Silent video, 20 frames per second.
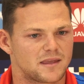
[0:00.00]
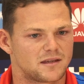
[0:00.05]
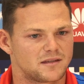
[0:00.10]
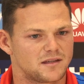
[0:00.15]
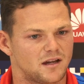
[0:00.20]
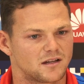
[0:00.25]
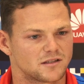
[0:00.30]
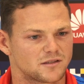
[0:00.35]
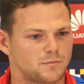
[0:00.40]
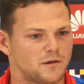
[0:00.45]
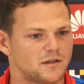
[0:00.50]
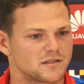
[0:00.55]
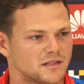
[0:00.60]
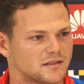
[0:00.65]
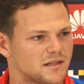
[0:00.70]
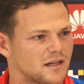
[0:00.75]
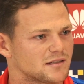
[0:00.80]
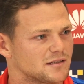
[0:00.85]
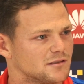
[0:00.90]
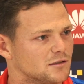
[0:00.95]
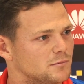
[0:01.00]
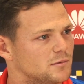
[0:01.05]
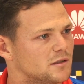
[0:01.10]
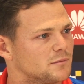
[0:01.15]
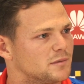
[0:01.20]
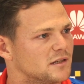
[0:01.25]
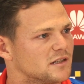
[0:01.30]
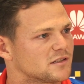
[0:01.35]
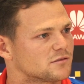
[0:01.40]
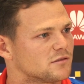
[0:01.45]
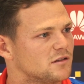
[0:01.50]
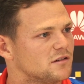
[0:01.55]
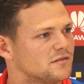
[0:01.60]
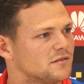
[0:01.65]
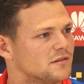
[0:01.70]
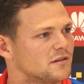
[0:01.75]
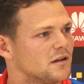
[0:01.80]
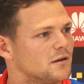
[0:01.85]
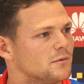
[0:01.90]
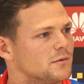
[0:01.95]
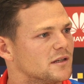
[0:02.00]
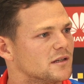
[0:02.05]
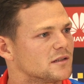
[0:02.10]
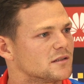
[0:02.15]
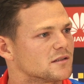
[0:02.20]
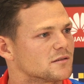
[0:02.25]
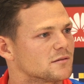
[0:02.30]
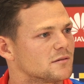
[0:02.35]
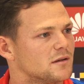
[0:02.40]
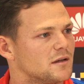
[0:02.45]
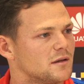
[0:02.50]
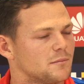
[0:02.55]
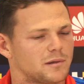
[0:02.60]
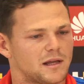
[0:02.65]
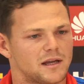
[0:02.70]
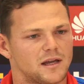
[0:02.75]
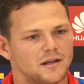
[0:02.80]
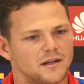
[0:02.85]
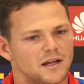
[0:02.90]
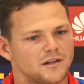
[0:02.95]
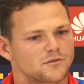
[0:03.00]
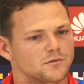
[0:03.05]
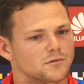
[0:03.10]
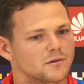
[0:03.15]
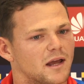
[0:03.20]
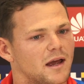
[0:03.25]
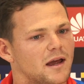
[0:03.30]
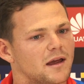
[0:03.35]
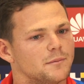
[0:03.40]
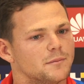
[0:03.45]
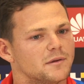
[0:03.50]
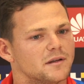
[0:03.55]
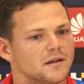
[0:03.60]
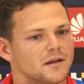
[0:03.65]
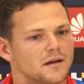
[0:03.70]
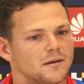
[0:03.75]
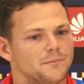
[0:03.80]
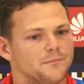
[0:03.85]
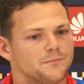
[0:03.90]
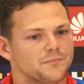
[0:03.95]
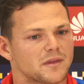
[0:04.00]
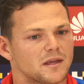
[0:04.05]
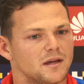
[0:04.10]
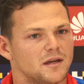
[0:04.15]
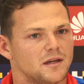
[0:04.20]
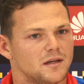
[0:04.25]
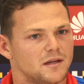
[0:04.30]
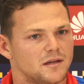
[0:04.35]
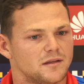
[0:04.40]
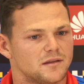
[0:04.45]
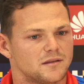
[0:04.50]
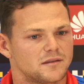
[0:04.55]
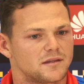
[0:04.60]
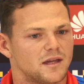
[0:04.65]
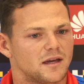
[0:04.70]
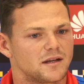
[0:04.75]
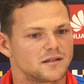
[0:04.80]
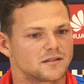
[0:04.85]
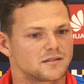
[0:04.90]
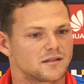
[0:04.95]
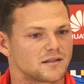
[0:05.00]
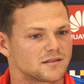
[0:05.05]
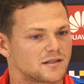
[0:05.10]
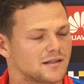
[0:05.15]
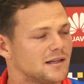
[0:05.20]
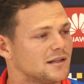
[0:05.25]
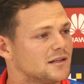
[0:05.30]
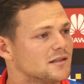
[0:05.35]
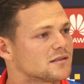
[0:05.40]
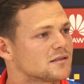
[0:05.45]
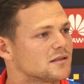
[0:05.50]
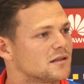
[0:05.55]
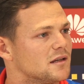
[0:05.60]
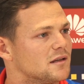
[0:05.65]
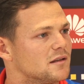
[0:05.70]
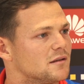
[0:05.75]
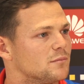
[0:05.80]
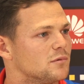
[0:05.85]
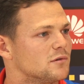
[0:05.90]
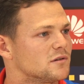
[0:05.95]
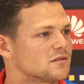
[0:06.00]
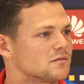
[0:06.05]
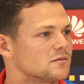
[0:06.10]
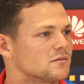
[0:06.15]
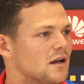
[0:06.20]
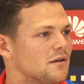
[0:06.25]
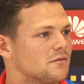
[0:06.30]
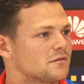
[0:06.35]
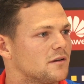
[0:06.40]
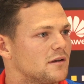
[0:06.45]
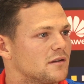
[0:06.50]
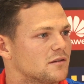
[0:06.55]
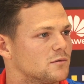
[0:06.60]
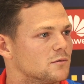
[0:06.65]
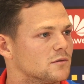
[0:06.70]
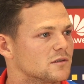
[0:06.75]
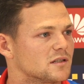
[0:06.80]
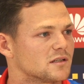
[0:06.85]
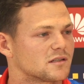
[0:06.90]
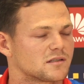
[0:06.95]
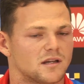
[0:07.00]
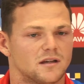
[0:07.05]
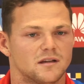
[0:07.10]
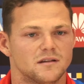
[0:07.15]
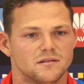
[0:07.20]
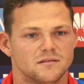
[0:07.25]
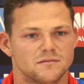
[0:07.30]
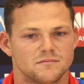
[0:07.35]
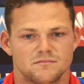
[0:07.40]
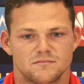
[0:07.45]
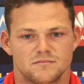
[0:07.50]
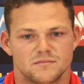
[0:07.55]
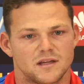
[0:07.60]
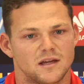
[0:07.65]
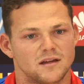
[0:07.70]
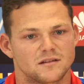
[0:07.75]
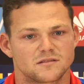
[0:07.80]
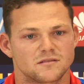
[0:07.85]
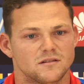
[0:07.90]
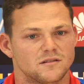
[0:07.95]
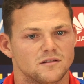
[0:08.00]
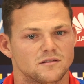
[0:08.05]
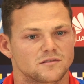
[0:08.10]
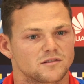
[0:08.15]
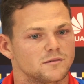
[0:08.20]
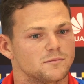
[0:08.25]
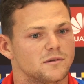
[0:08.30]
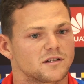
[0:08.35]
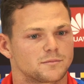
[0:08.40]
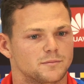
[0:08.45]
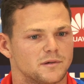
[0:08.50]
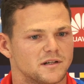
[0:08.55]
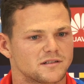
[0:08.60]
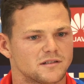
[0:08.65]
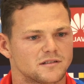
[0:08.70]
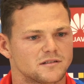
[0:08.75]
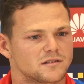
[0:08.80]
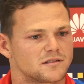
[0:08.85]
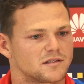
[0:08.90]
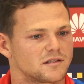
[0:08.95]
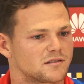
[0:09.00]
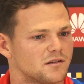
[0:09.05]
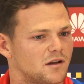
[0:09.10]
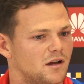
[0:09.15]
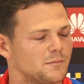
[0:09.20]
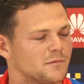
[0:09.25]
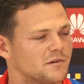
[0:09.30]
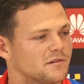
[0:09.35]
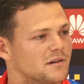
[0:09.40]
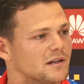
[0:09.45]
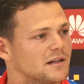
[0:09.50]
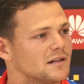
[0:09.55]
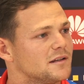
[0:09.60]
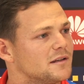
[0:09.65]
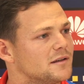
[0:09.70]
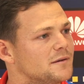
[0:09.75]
yeah, I suppose that takes a little bit of pressure off and know we can just play our natural game and that is as leaders and the boys will gravitate towards us. So, yeah, it's not too much pressure, just excitement, really.